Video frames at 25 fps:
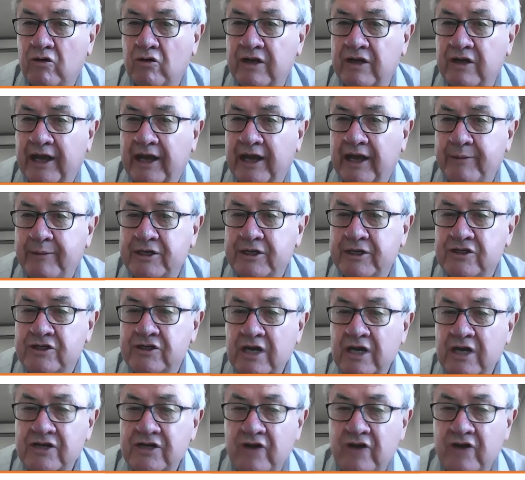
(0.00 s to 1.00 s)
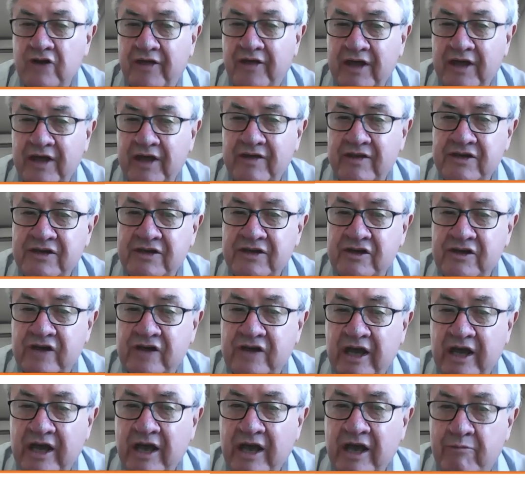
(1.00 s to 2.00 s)
damage. So I think this is
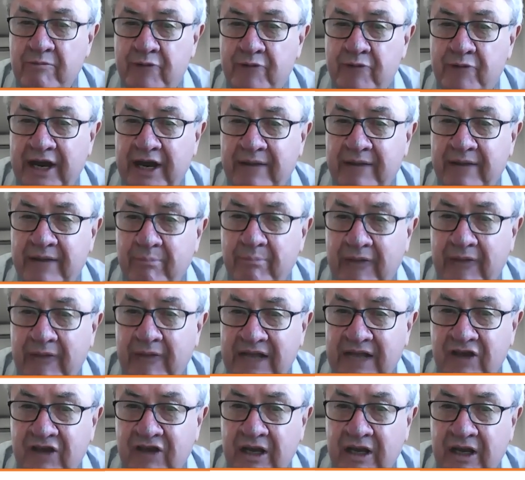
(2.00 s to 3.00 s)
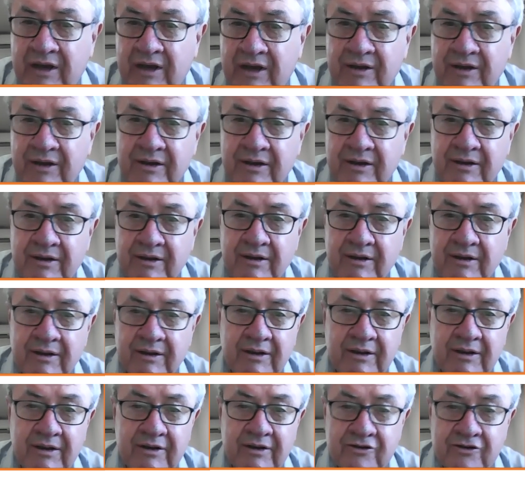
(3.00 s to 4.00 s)
a pragmatic
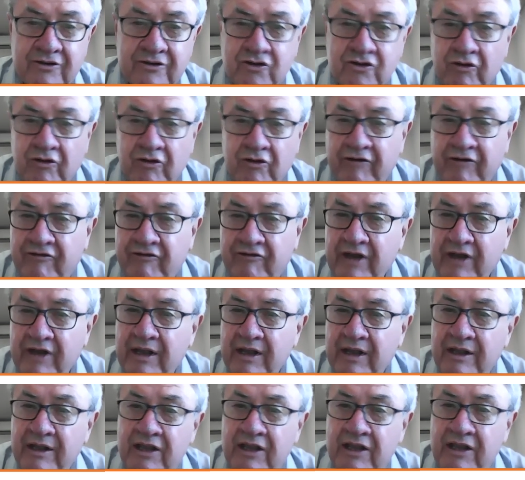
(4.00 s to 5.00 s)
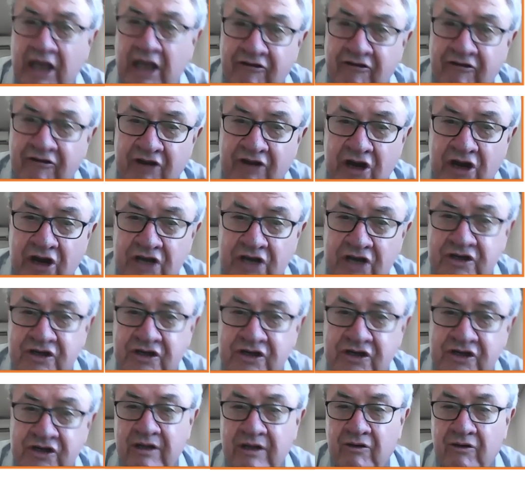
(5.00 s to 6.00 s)
sort of
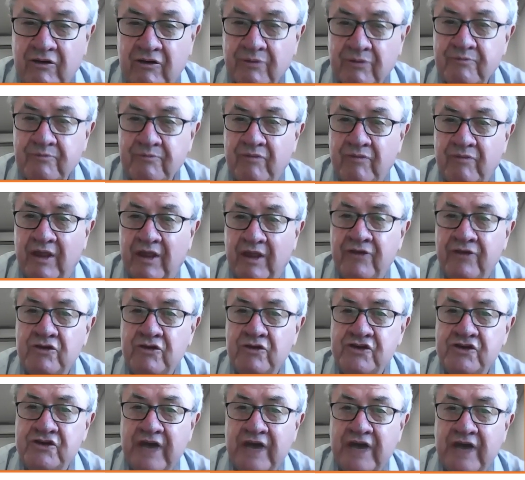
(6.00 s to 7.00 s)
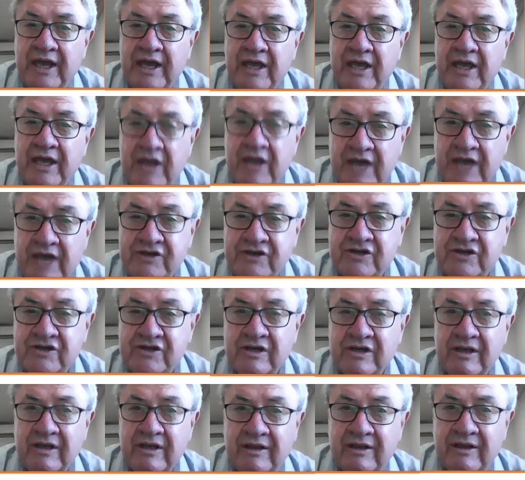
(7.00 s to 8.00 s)
definition to say, yes,
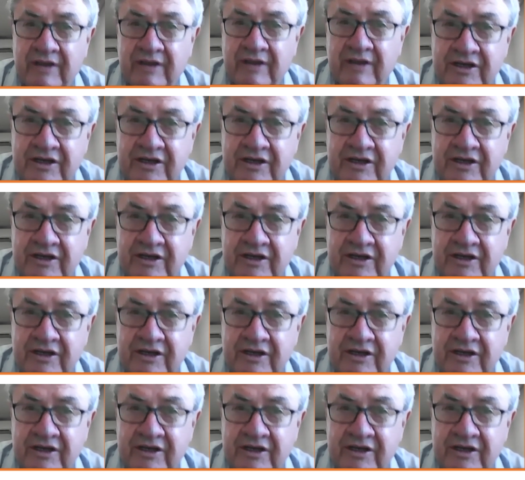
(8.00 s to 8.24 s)
this